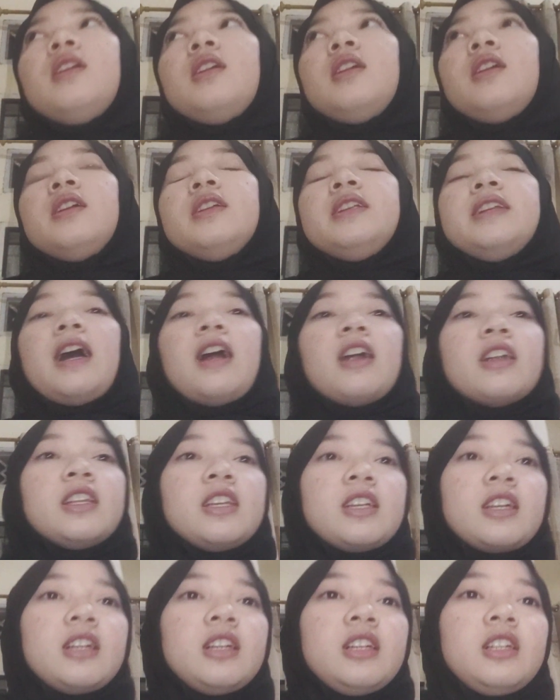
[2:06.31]
The
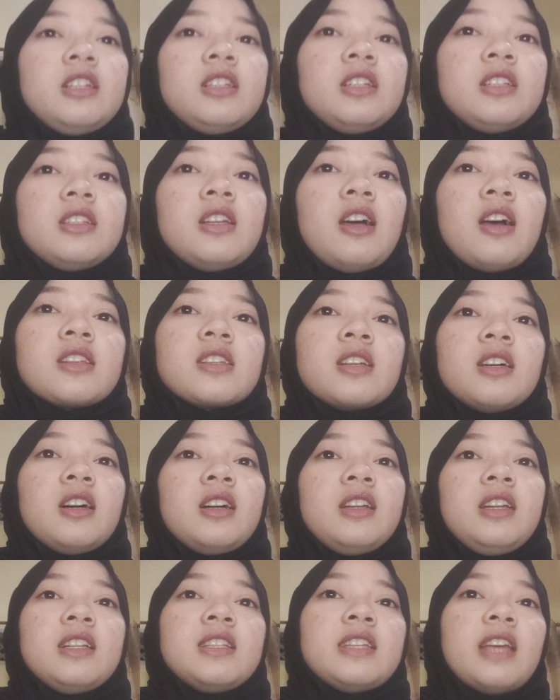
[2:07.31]
article does
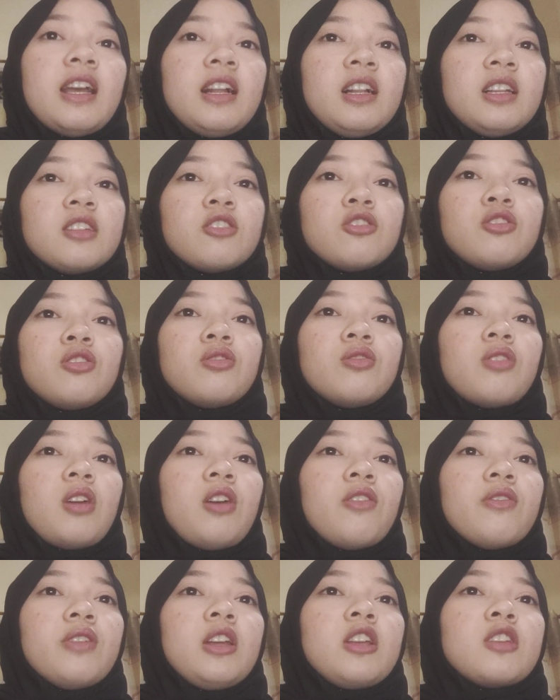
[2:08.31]
a detailed
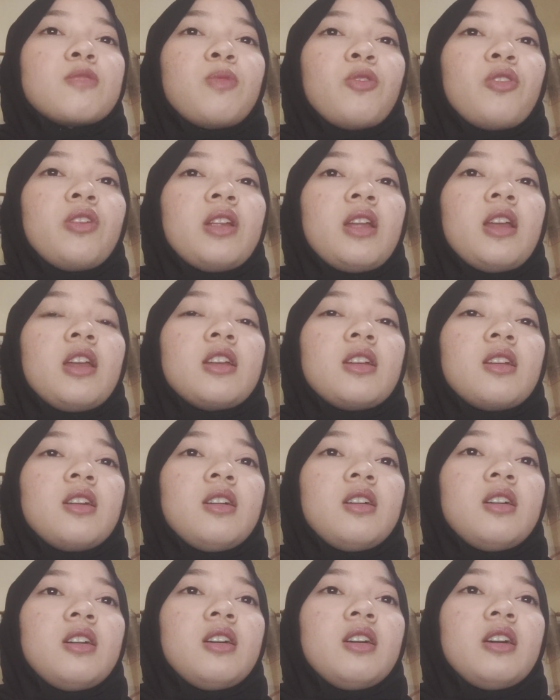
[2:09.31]
thorough
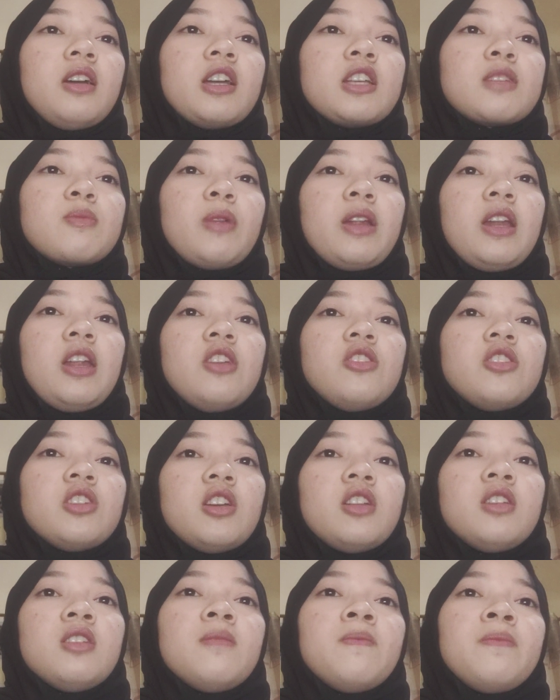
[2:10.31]

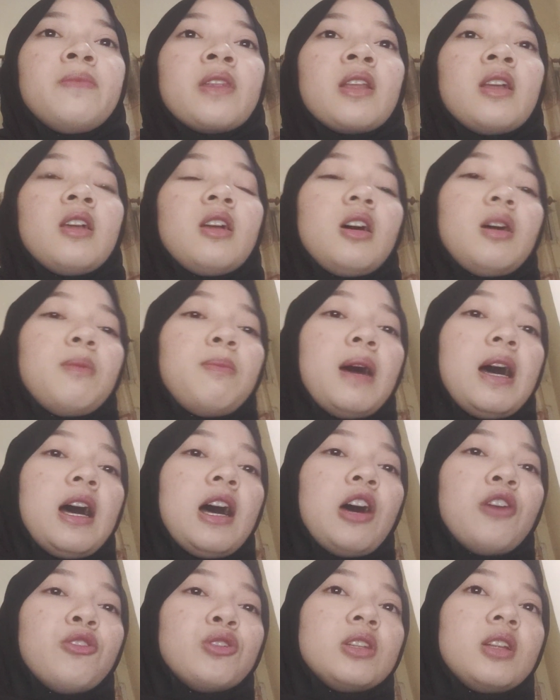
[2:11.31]
explanation
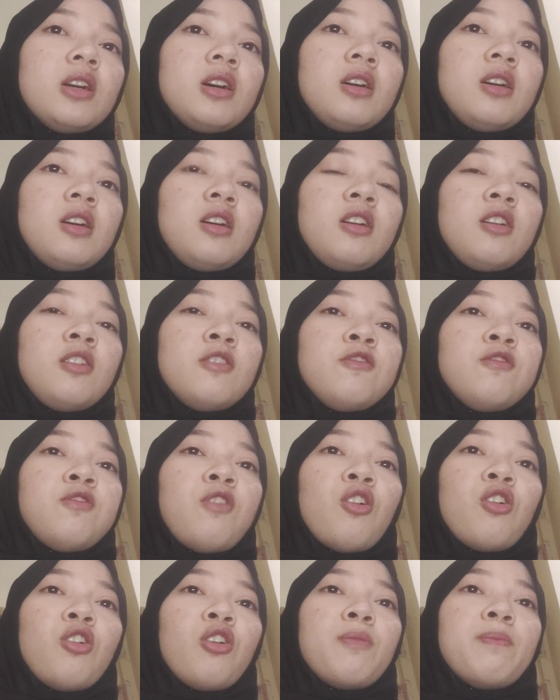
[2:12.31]
about
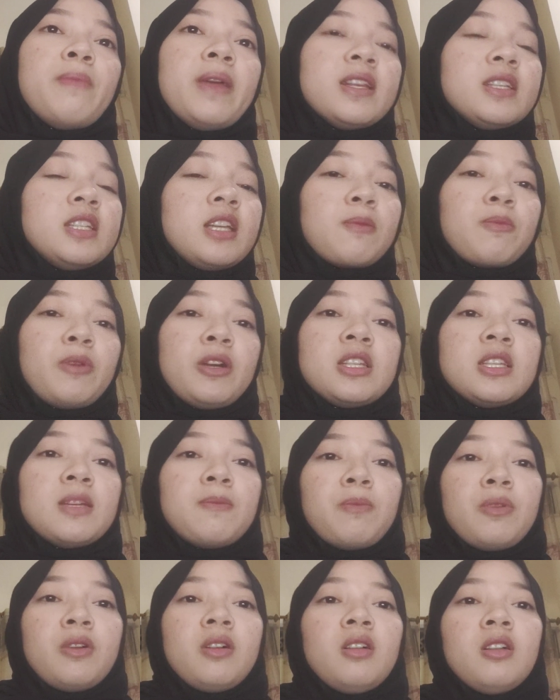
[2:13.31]
4 basic
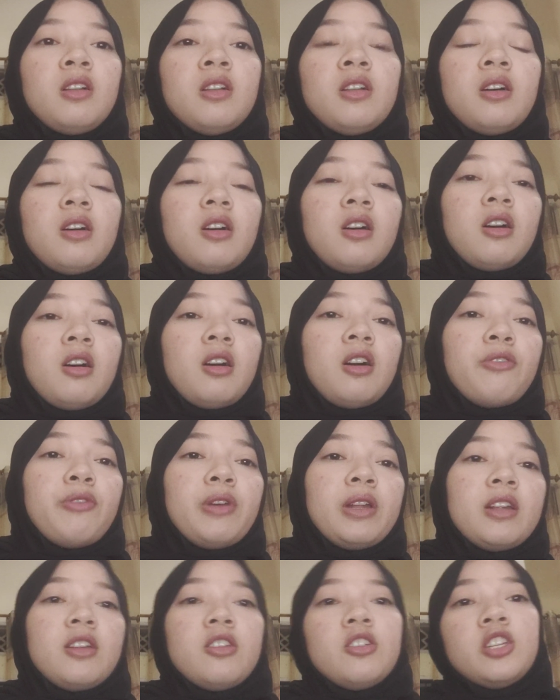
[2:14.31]
principles
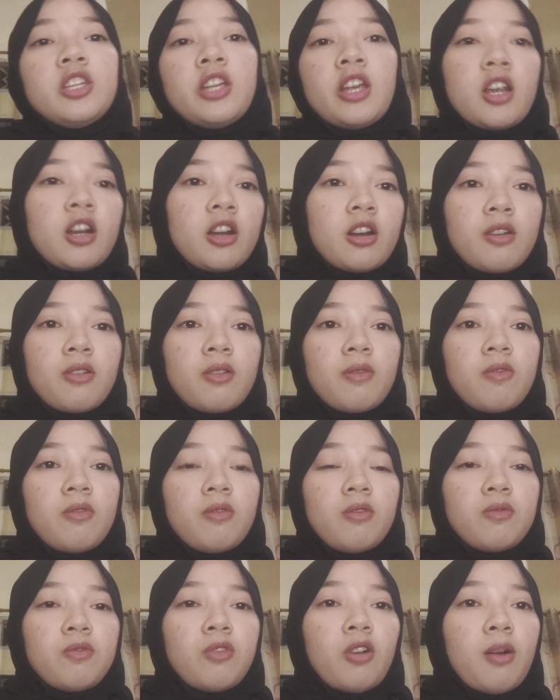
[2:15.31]
we share
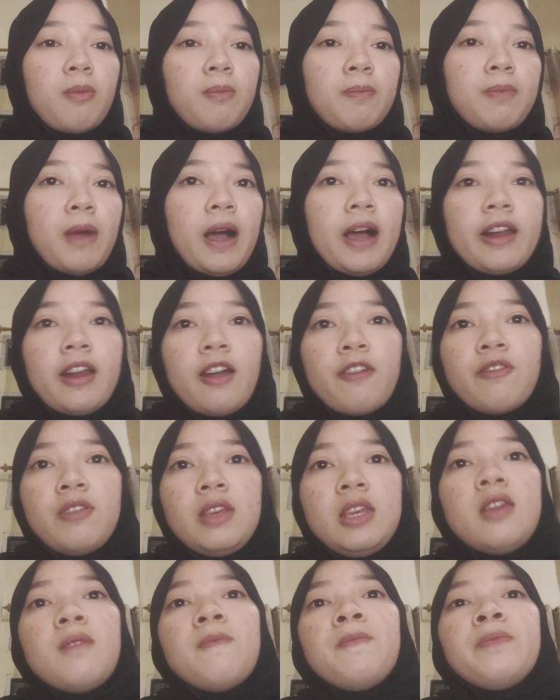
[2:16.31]
from
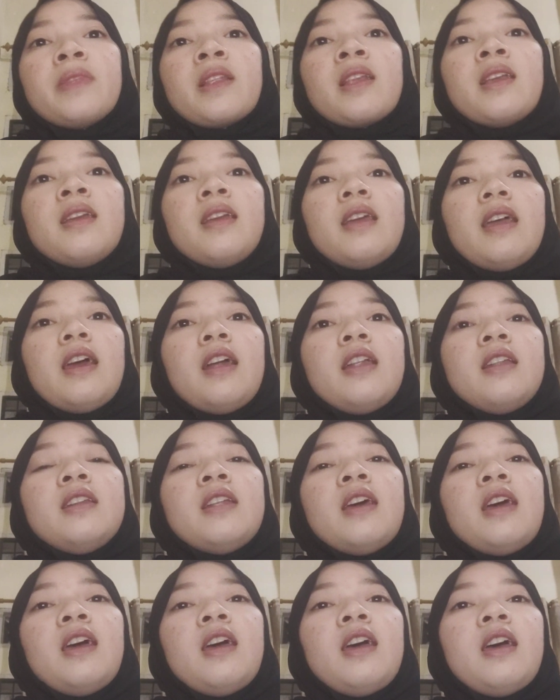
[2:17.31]
Pahanafi,
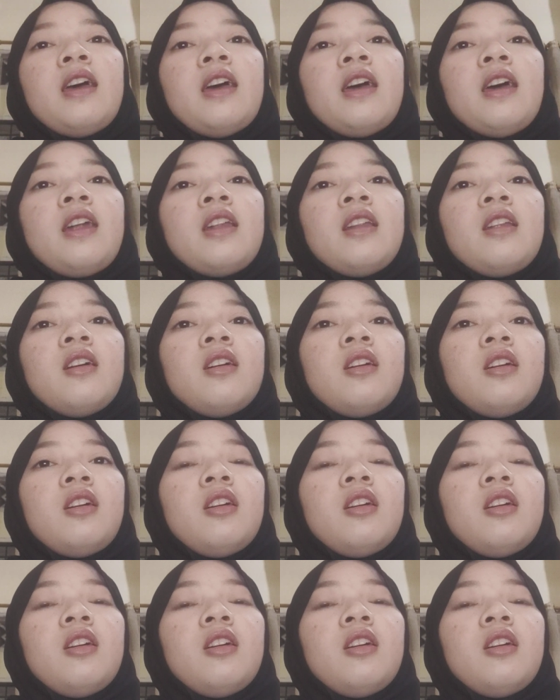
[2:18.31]
and then